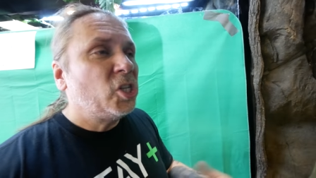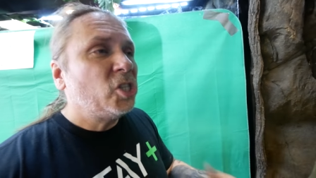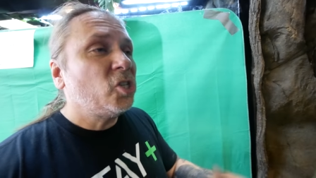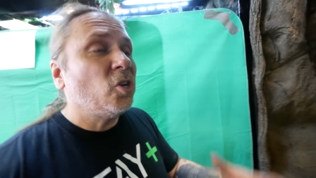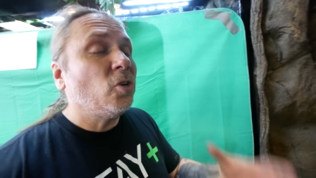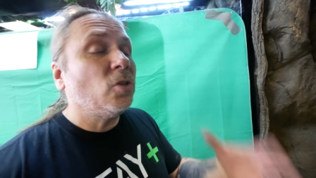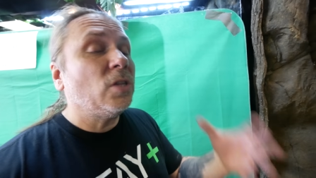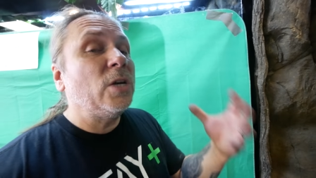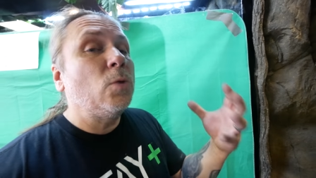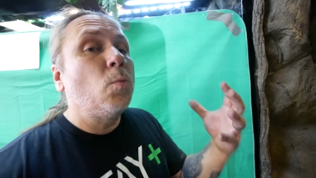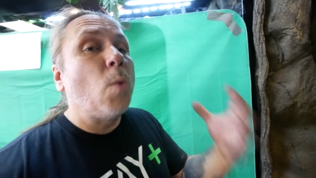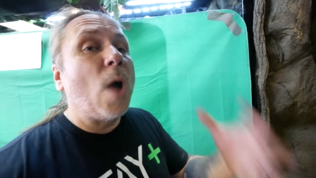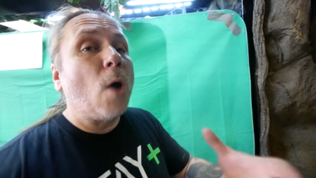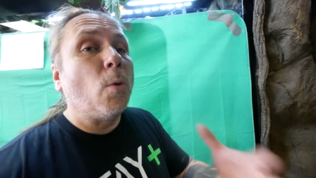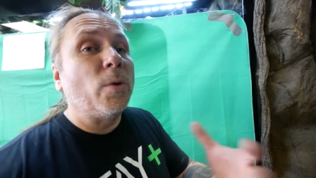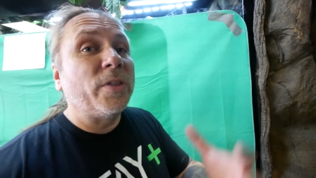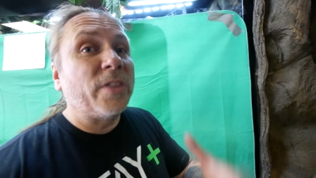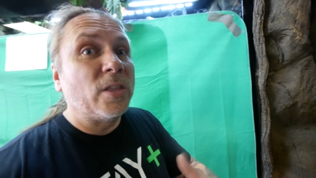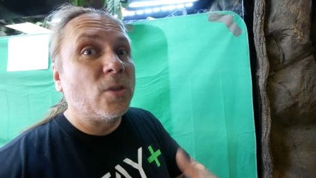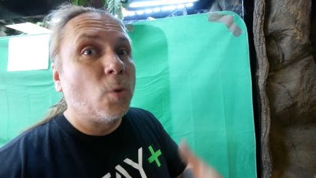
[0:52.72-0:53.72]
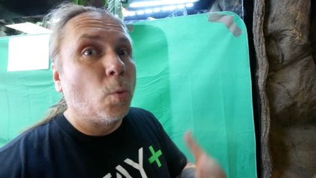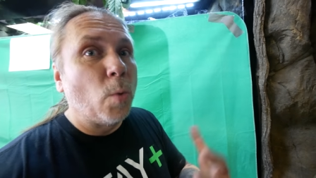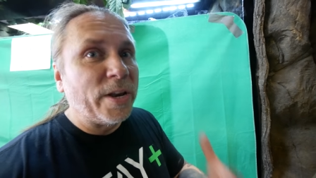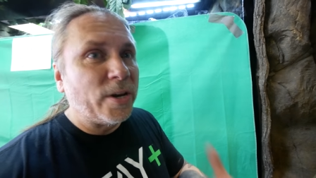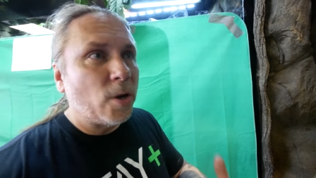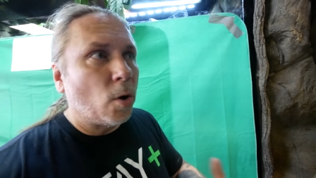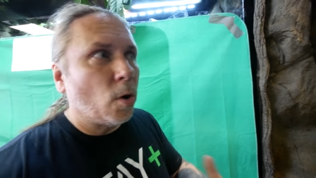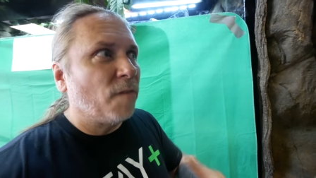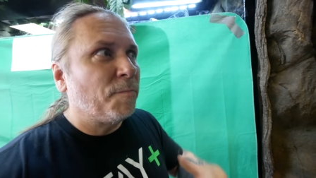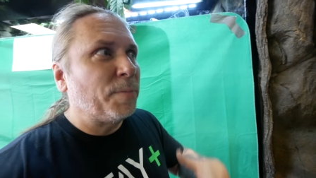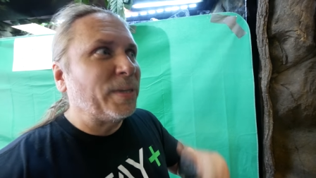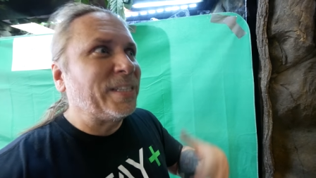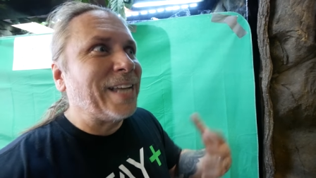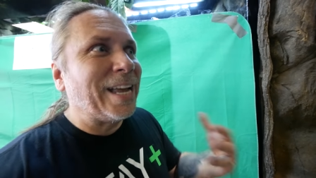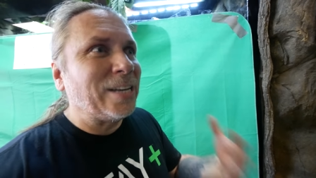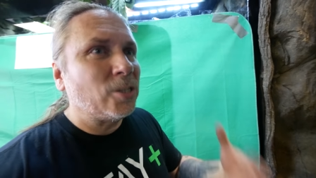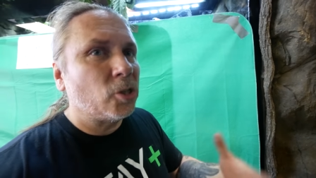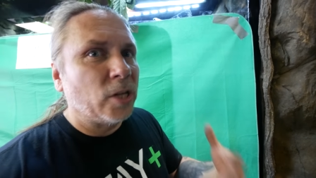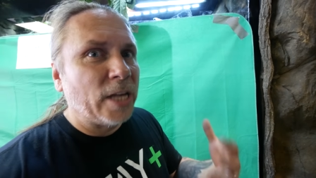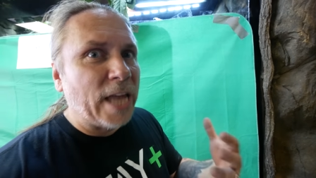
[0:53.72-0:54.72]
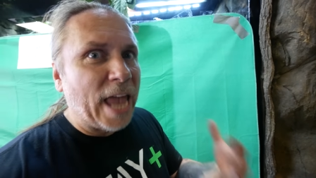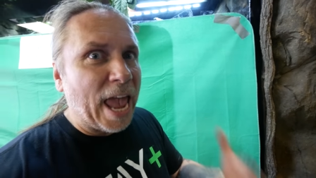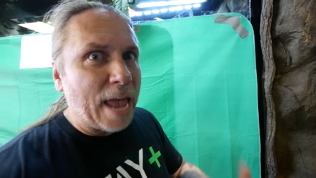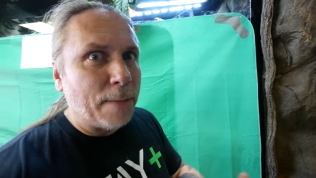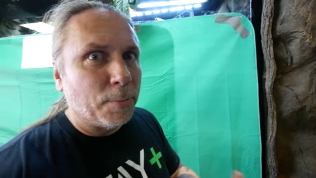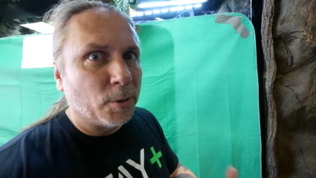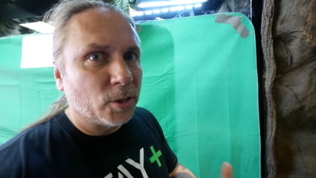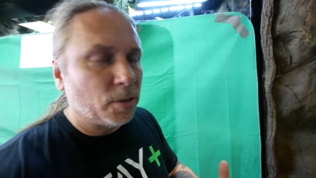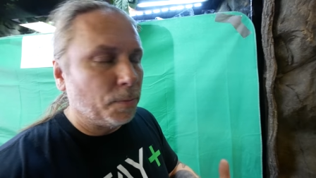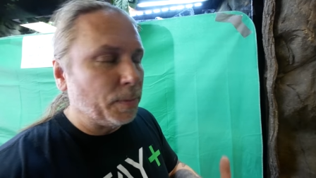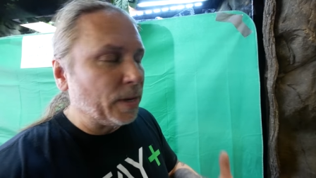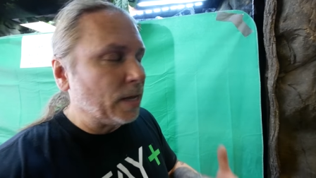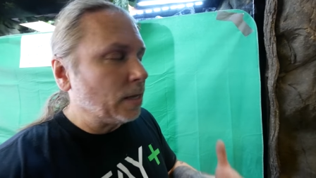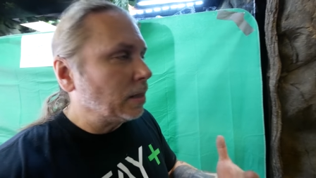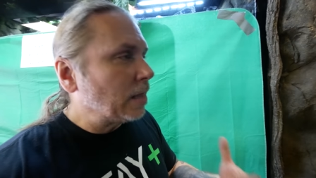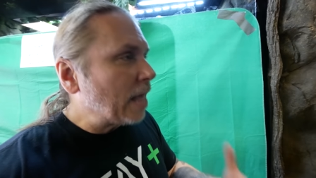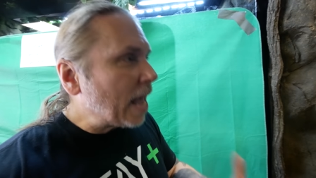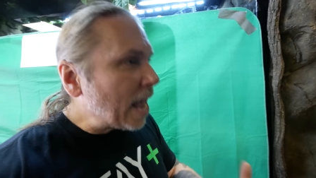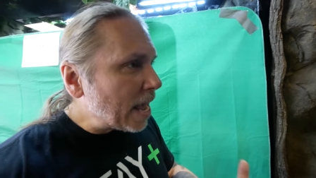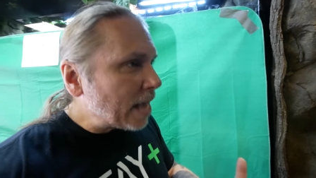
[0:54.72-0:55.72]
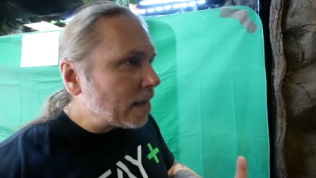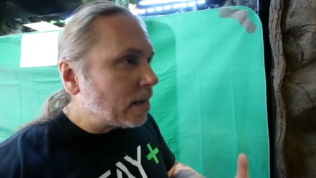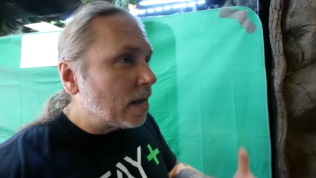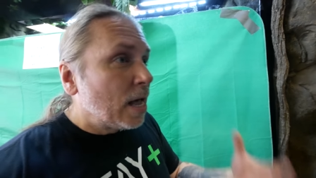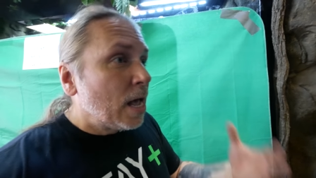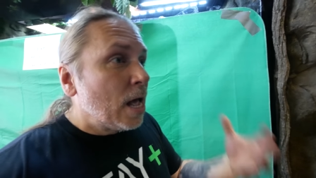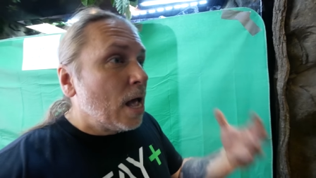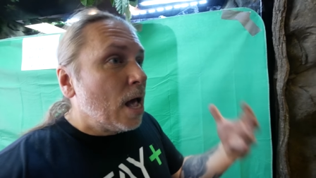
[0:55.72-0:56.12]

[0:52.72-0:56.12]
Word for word: She's certainly well within the window of potentially able to be laying